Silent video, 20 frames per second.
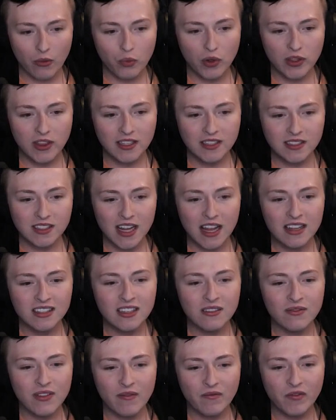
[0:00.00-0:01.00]
With
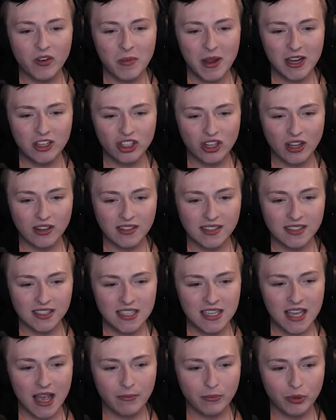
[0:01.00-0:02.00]
extensive information on the
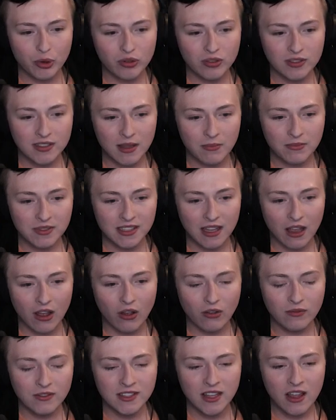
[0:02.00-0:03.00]
sea emperors
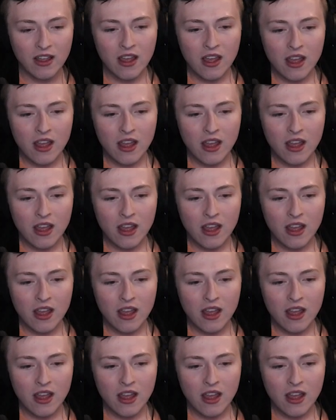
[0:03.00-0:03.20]
themselves,